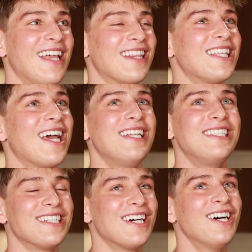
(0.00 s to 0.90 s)
like the
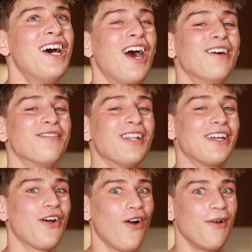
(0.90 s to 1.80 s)
idea of
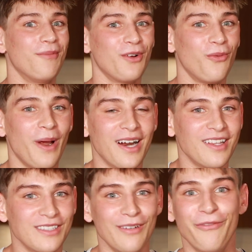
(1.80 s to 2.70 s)
like, oh, I'm gonna wear
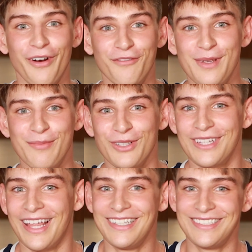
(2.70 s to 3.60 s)
this in front of people
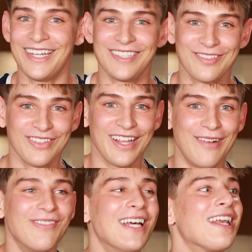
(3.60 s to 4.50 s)
and like dance for
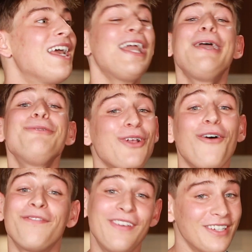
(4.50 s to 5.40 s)
them, like it was
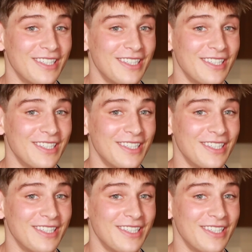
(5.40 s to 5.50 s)
all very